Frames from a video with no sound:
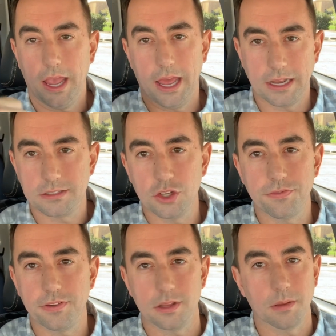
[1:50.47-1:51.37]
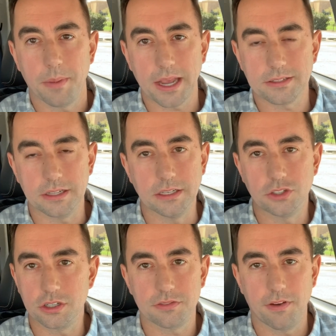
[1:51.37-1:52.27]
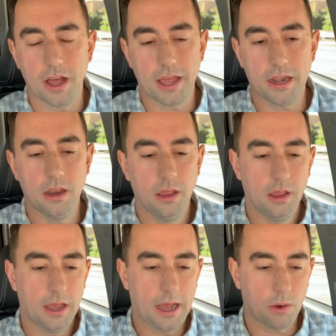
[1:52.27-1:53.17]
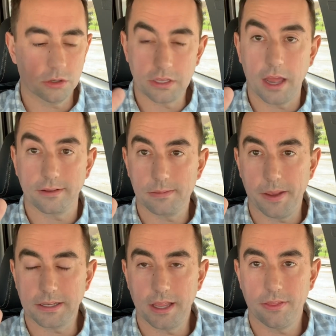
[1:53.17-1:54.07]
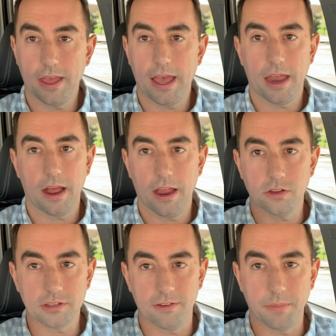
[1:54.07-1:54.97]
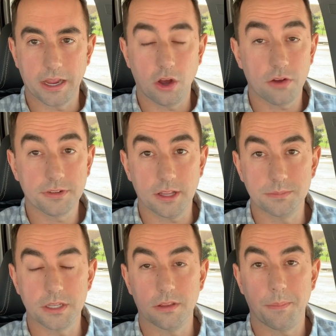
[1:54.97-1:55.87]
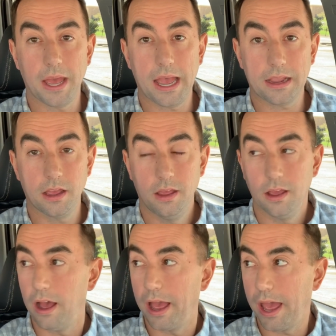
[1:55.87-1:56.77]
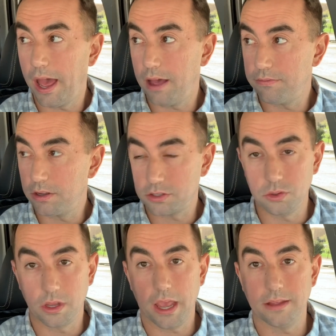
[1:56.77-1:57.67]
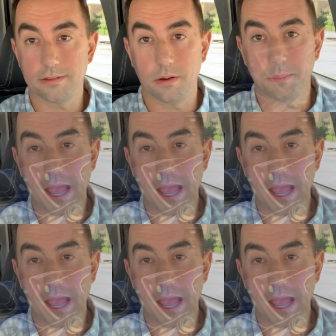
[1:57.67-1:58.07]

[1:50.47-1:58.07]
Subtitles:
and I still fit in the back seat just fine. I was not expecting that. I also have my golf clubs in the back. I have a suitcase and a